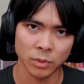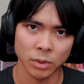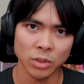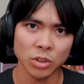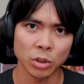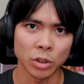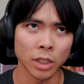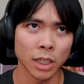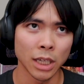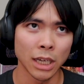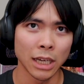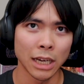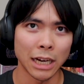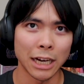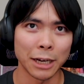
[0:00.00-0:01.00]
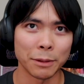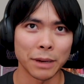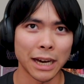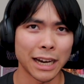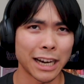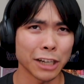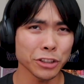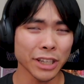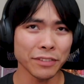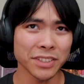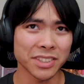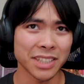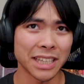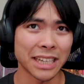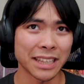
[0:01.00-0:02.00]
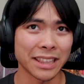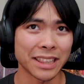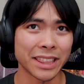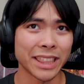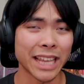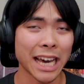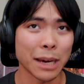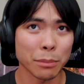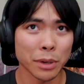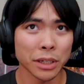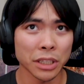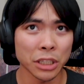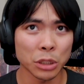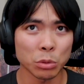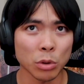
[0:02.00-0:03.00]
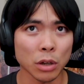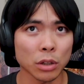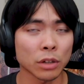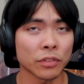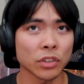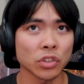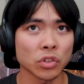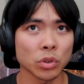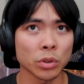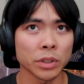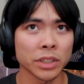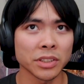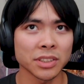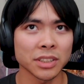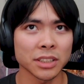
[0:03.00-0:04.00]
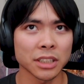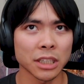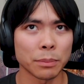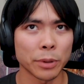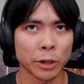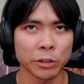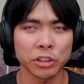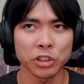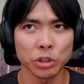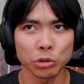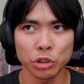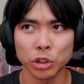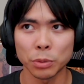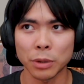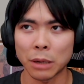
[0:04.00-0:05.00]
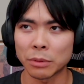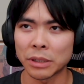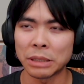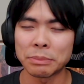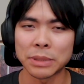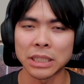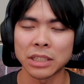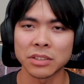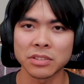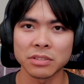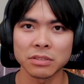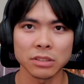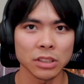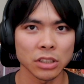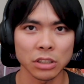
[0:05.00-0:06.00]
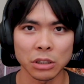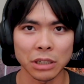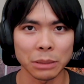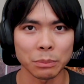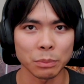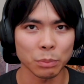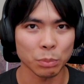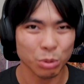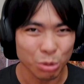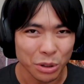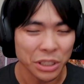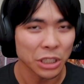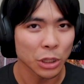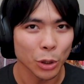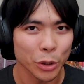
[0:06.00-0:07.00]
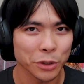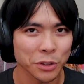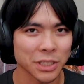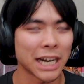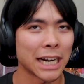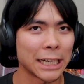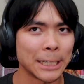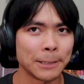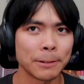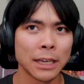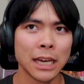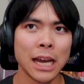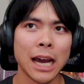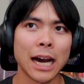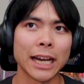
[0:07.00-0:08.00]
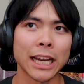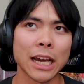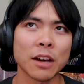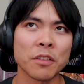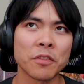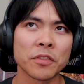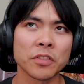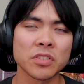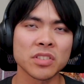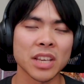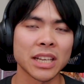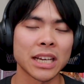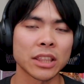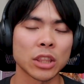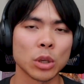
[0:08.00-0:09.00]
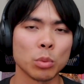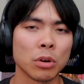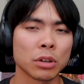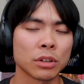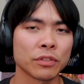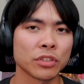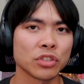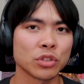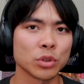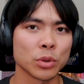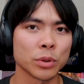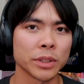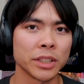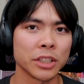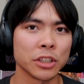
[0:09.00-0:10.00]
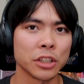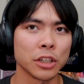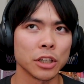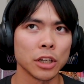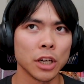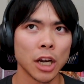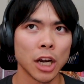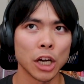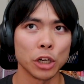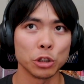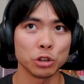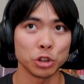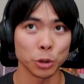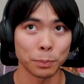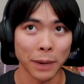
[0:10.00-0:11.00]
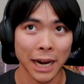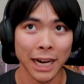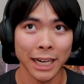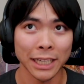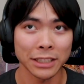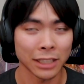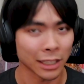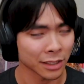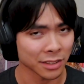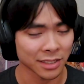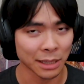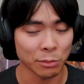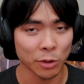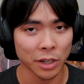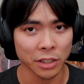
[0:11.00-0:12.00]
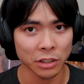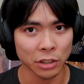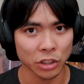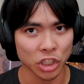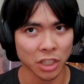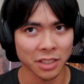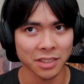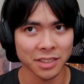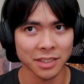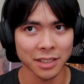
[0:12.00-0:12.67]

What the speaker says: cool. I actually haven't stayed at that many Waldorf Astorias compared to you two, probably because I'm pretty loyal to Hyatt. I have stayed at the Waldorf Astoria Dubai, not the same one Sean's